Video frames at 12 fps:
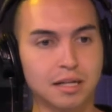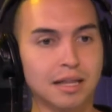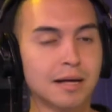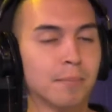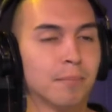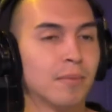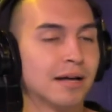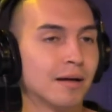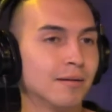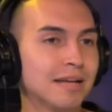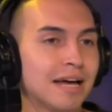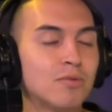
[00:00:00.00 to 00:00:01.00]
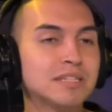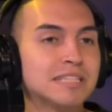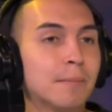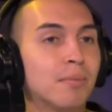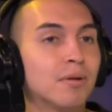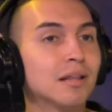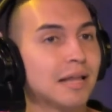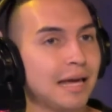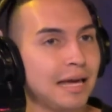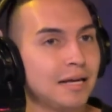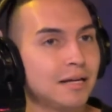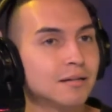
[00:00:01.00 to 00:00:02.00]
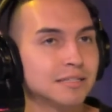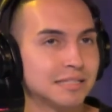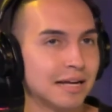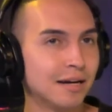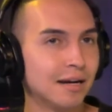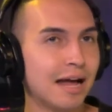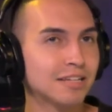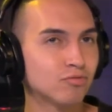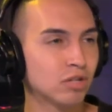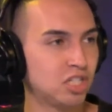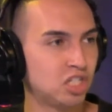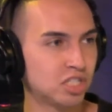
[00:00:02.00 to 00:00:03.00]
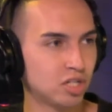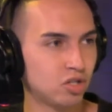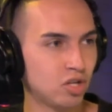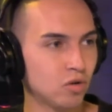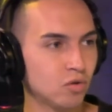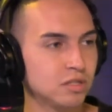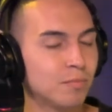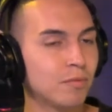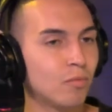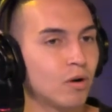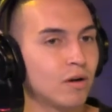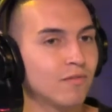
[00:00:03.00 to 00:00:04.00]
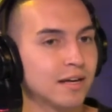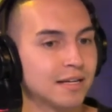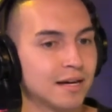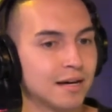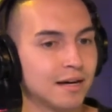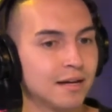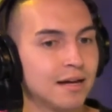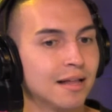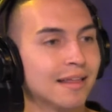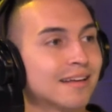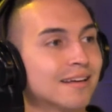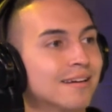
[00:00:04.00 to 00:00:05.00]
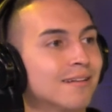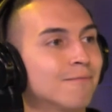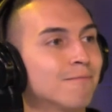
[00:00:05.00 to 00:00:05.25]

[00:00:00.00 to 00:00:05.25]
like a like a I don't want to say a plague because that has religious undertones, but more of like a like Wait, a. Why does